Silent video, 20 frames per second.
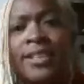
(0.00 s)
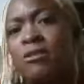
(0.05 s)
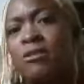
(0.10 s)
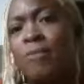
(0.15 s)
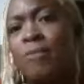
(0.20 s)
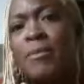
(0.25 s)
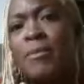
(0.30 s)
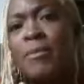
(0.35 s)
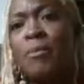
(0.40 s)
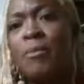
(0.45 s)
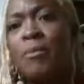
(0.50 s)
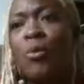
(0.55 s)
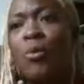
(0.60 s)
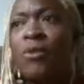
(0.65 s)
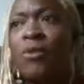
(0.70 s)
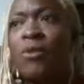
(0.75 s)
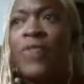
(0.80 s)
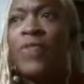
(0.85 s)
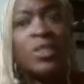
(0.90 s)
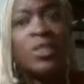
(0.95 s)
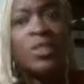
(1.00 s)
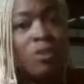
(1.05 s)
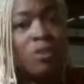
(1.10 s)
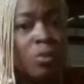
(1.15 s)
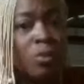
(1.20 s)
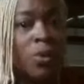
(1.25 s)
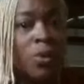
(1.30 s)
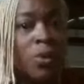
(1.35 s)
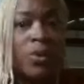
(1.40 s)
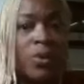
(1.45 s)
So there might be more
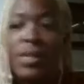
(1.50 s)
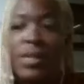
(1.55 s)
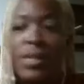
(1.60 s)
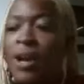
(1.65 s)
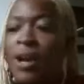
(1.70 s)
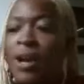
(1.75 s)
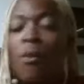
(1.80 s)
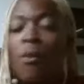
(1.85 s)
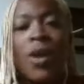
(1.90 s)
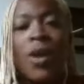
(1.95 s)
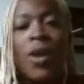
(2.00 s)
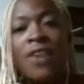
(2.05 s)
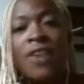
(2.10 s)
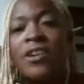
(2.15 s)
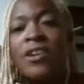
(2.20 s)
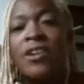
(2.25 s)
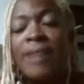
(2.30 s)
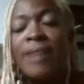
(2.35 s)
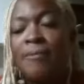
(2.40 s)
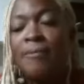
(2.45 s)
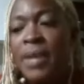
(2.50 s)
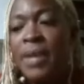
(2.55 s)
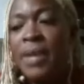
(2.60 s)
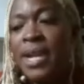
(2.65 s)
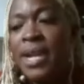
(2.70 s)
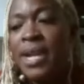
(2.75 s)
vegetables whatever it might be.